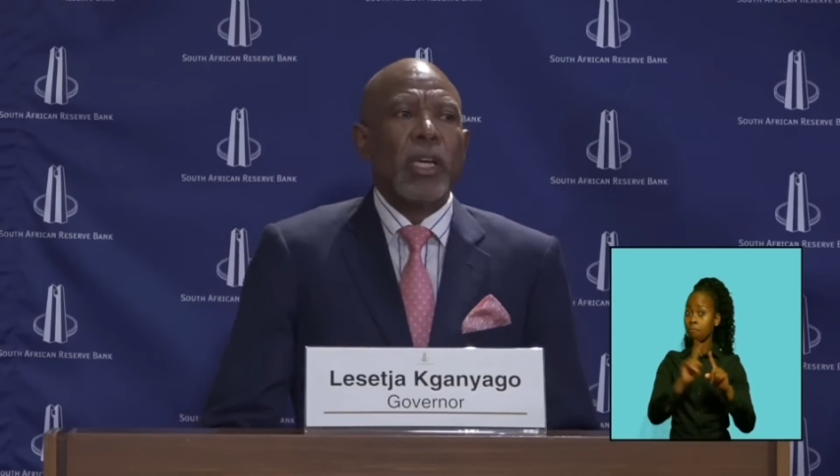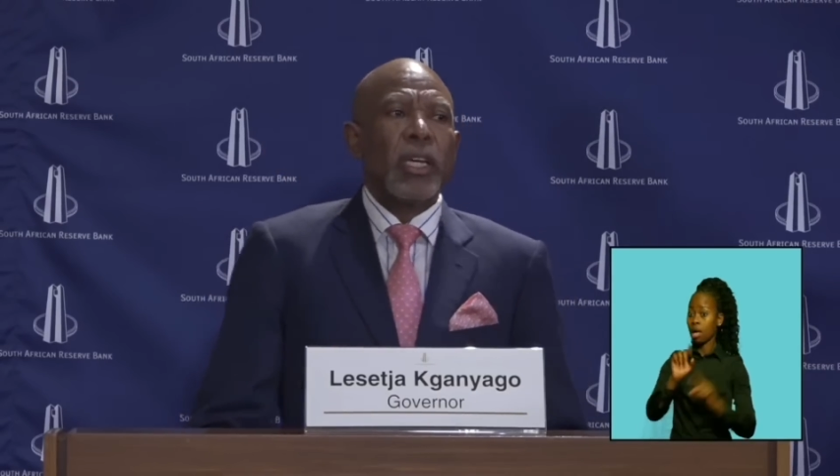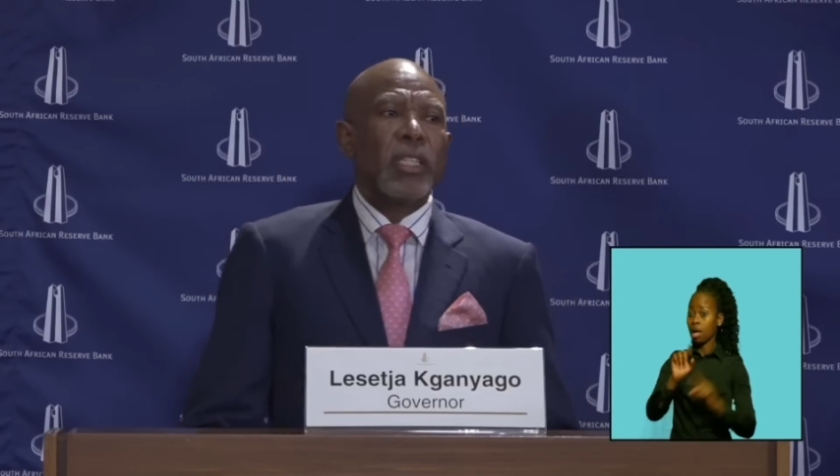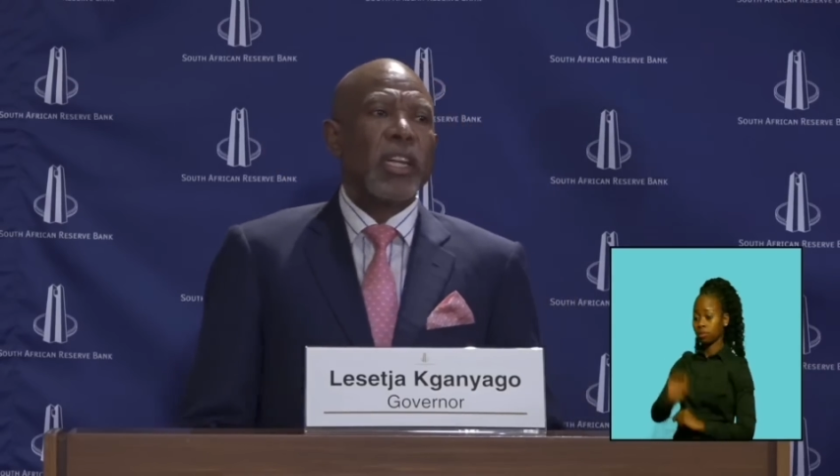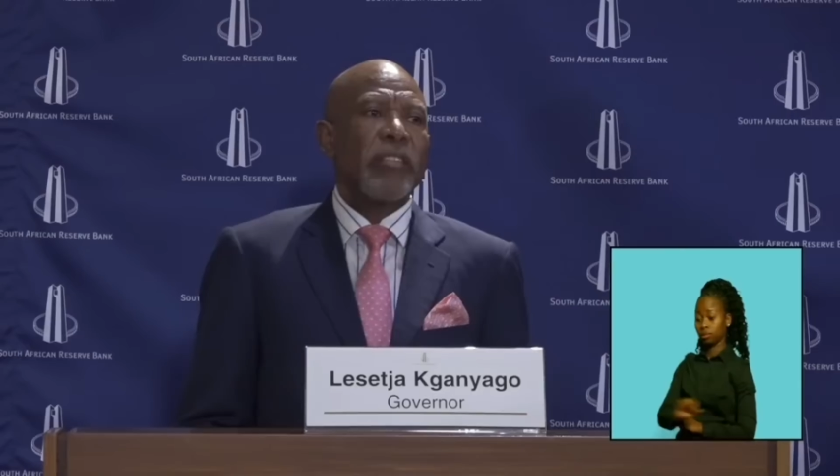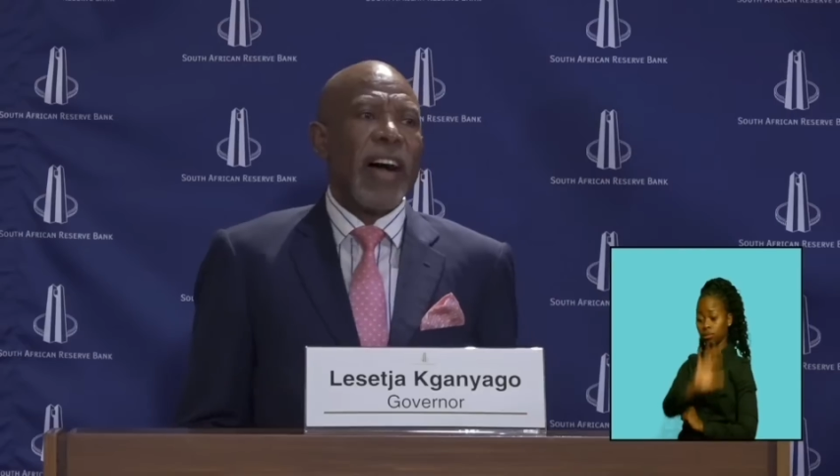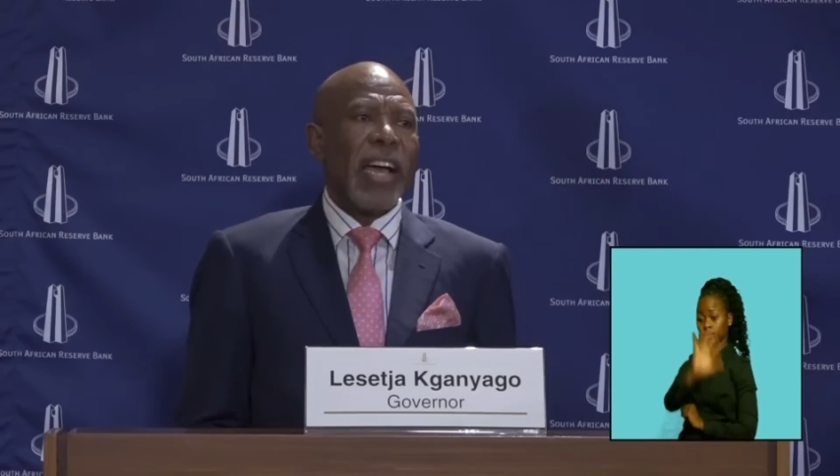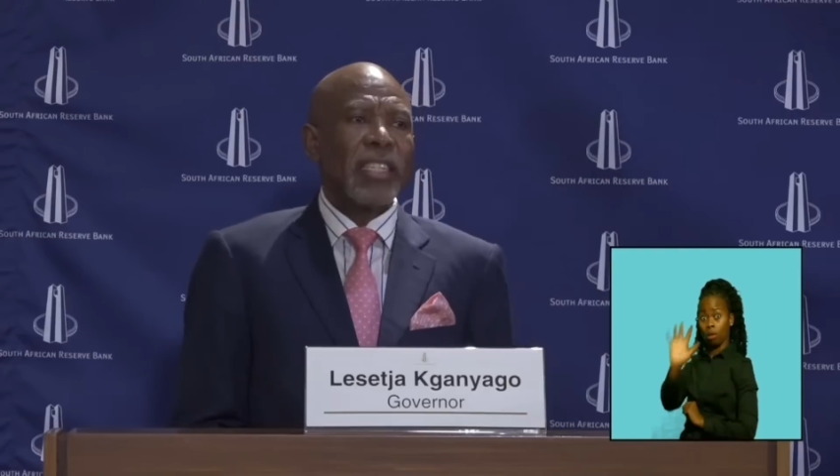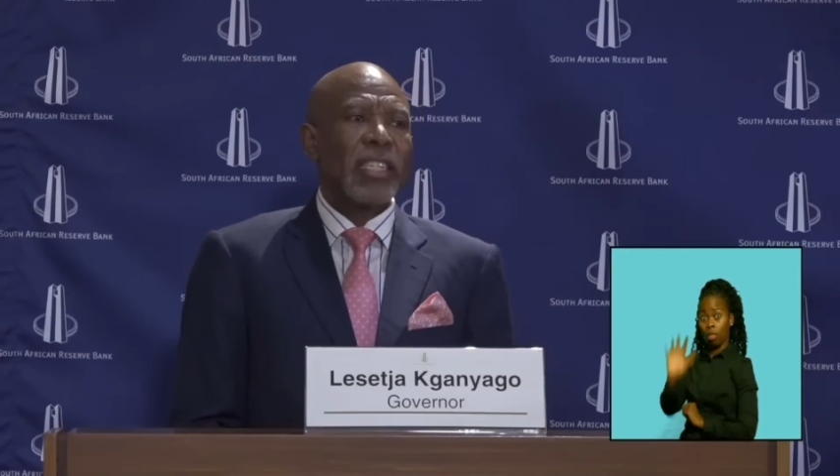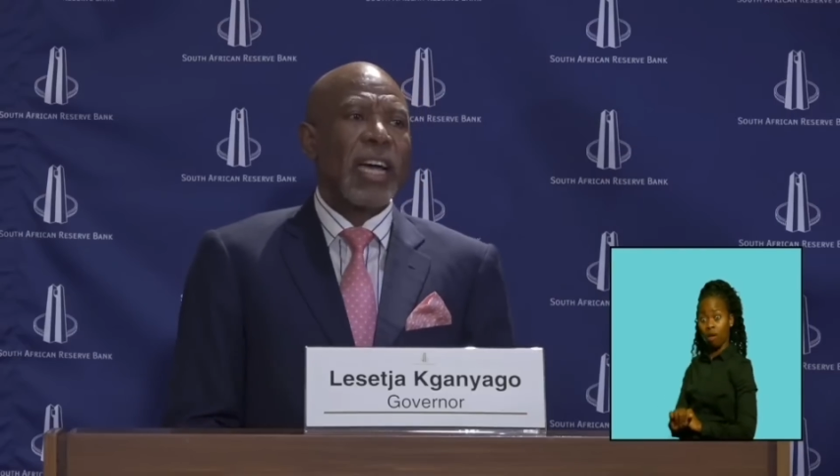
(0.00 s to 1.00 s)
is
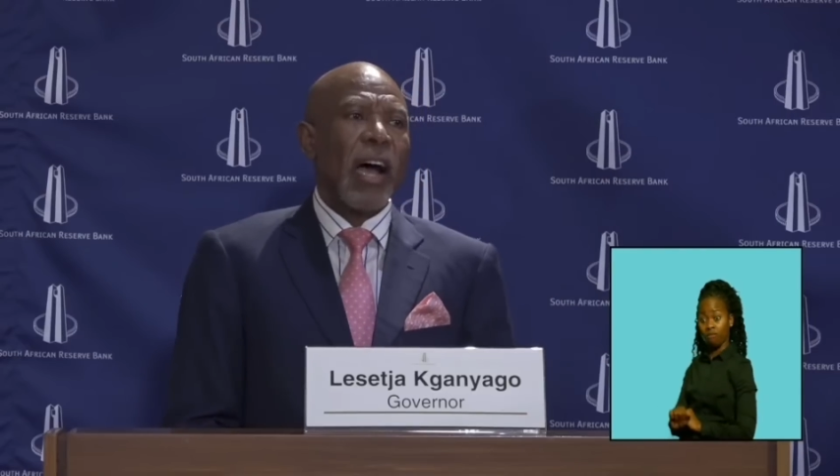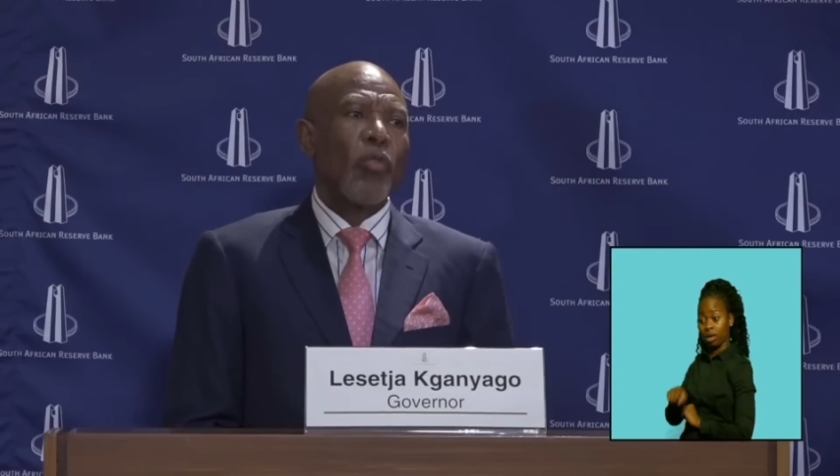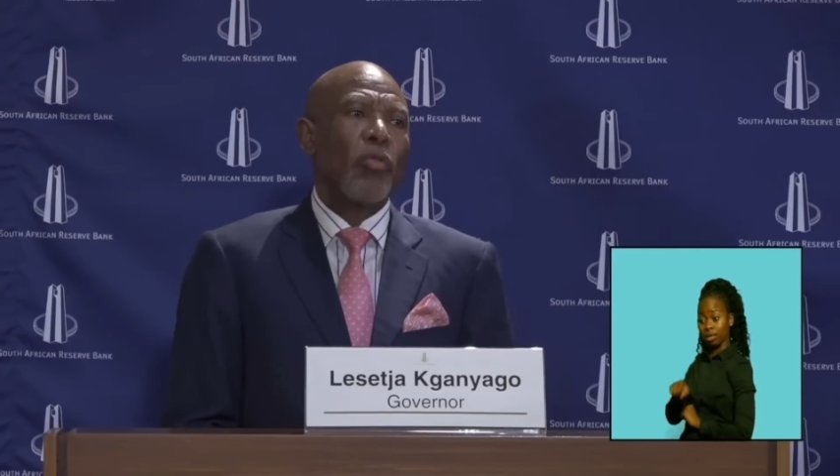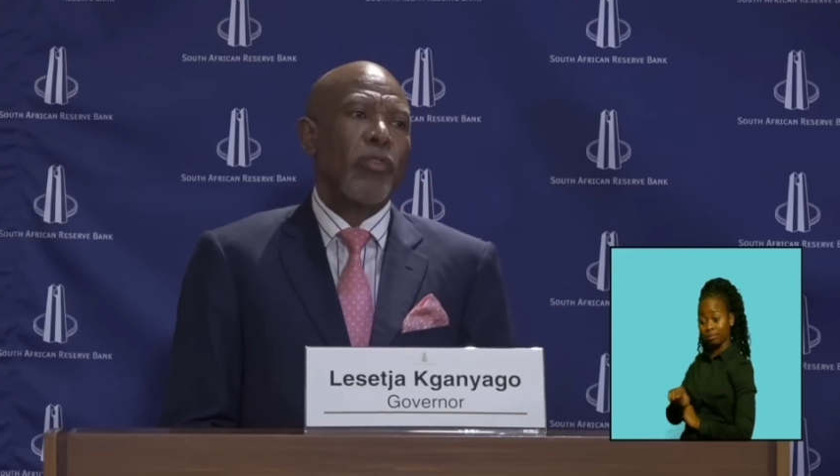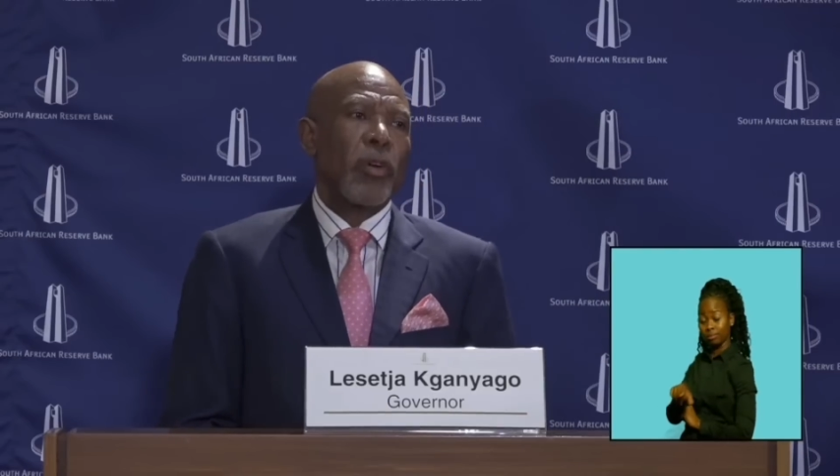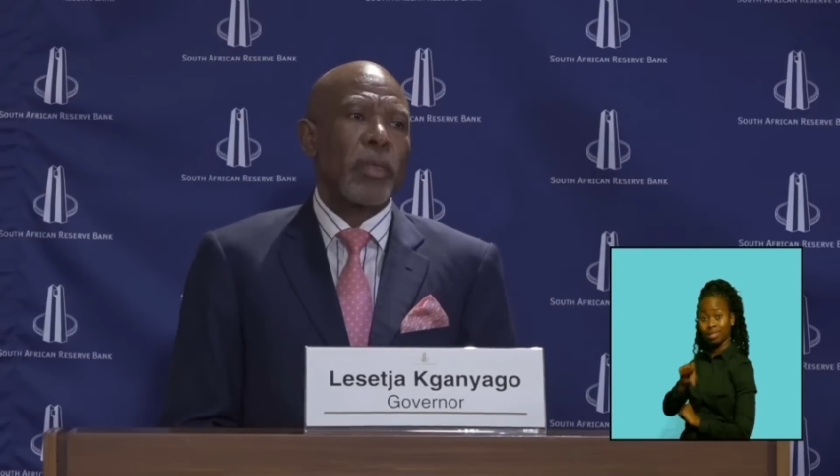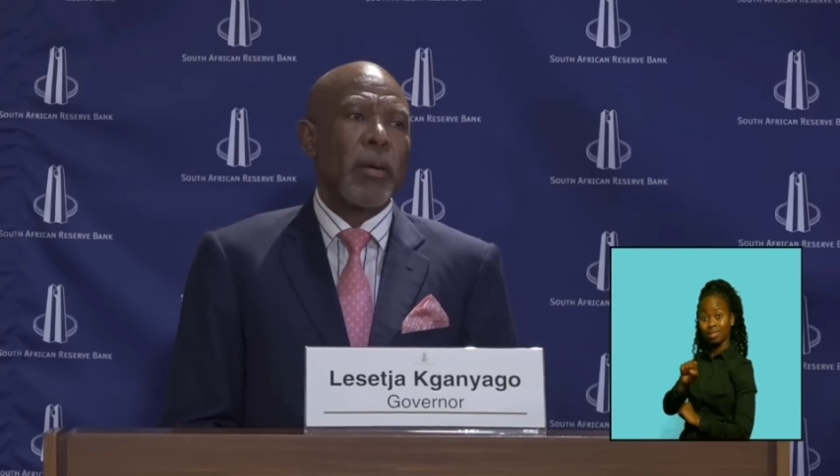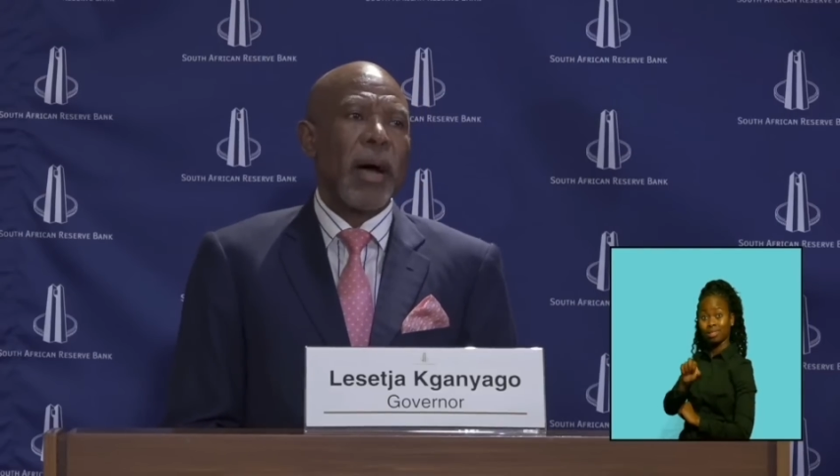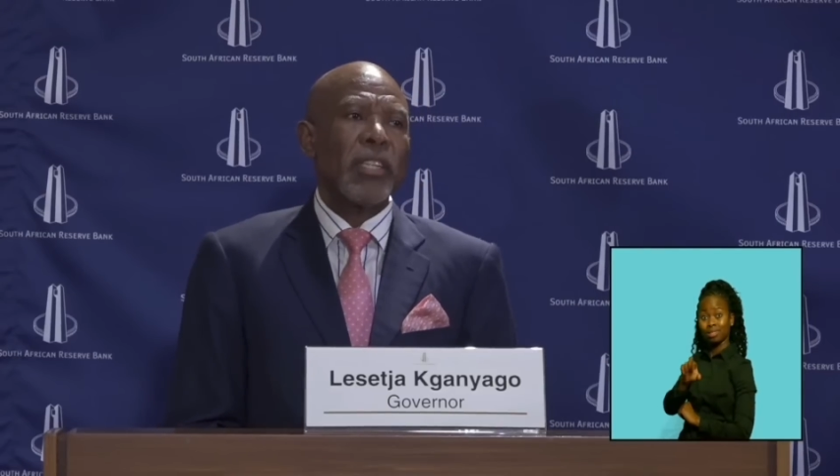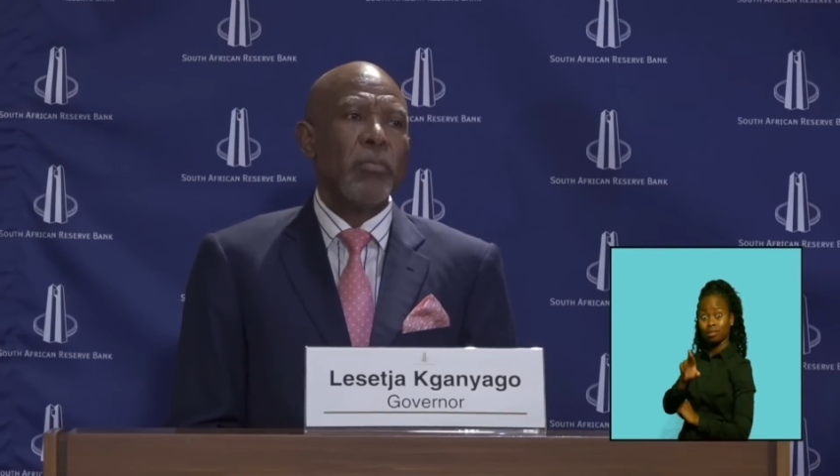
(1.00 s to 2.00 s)
revised down from the
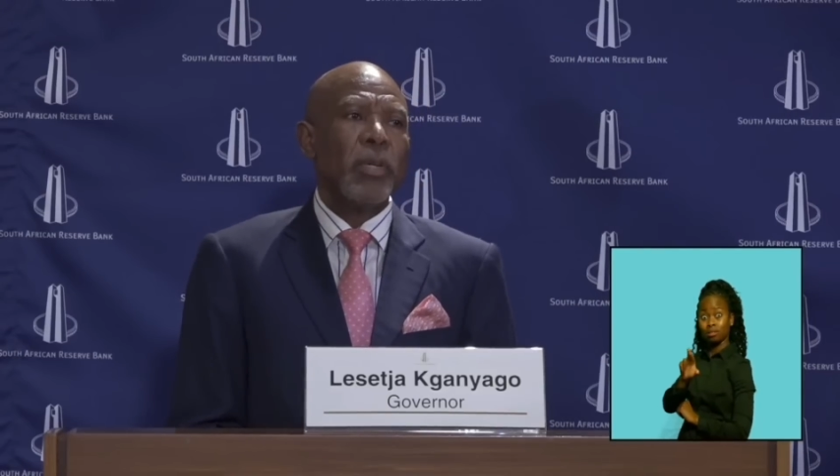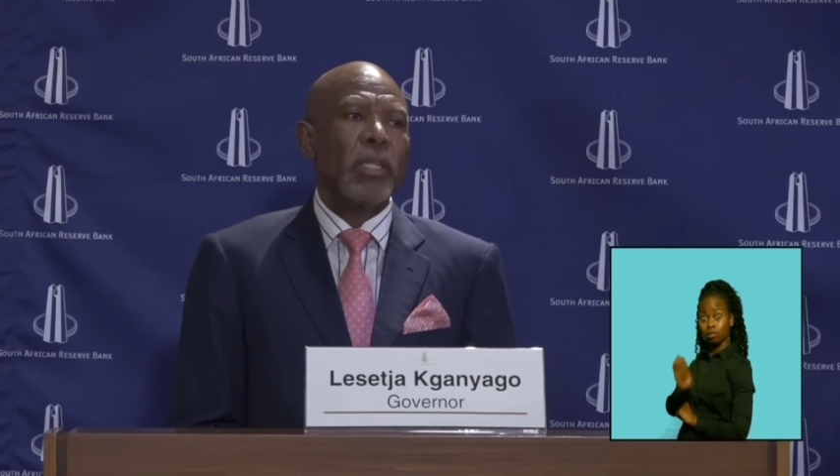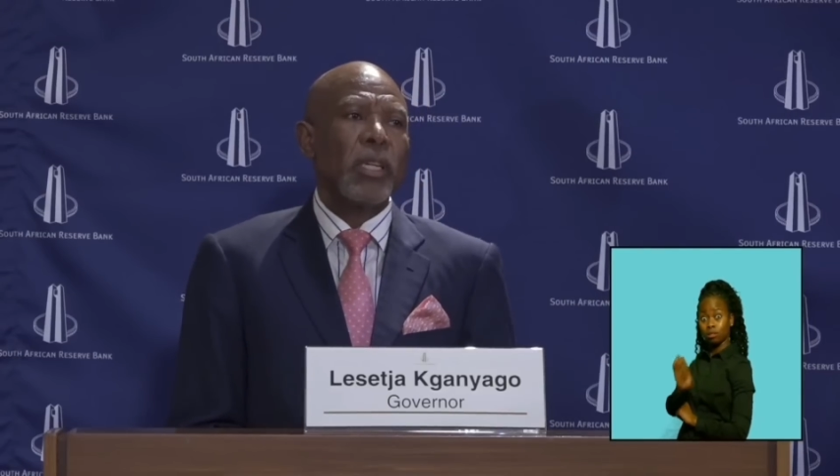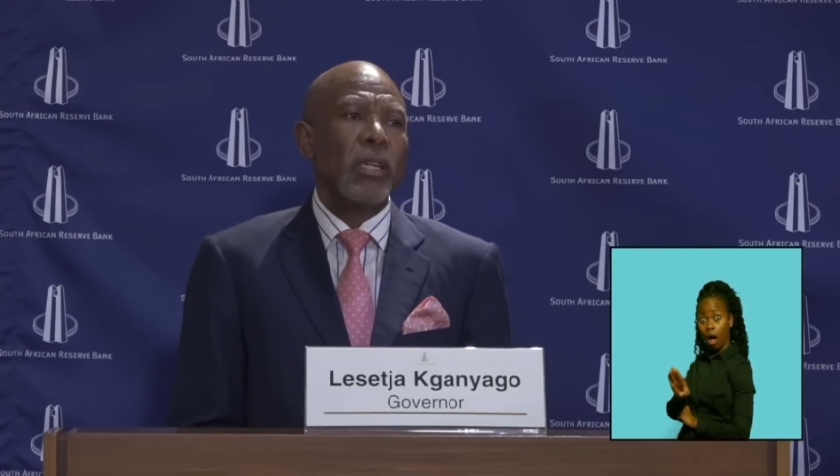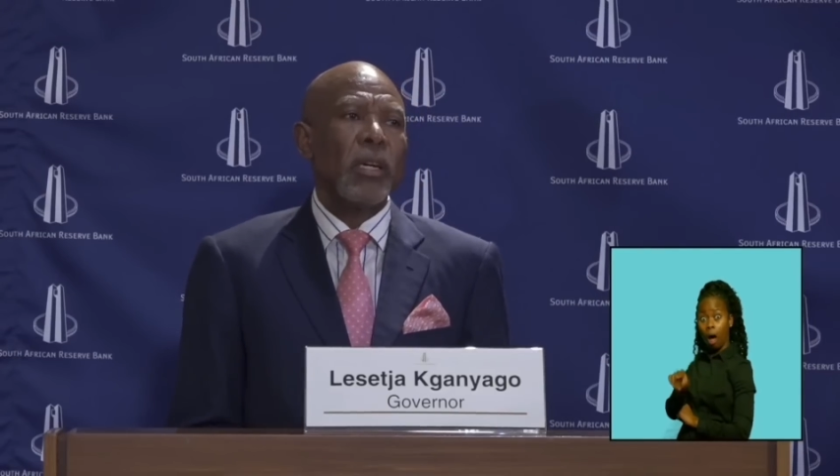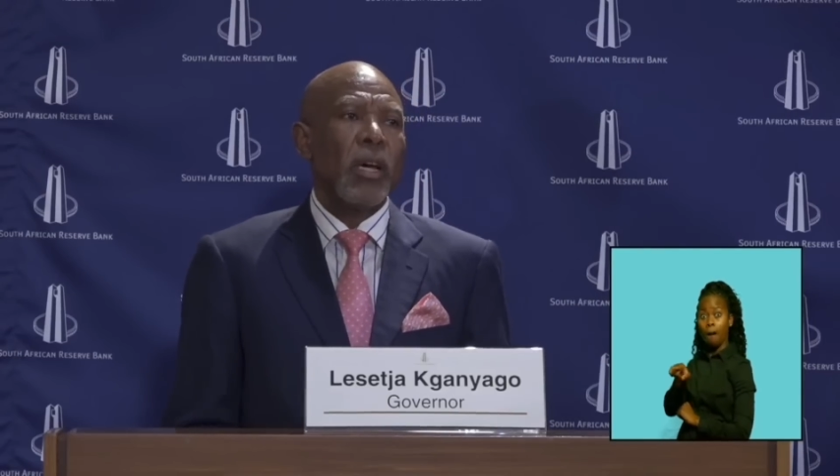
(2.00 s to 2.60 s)
March meeting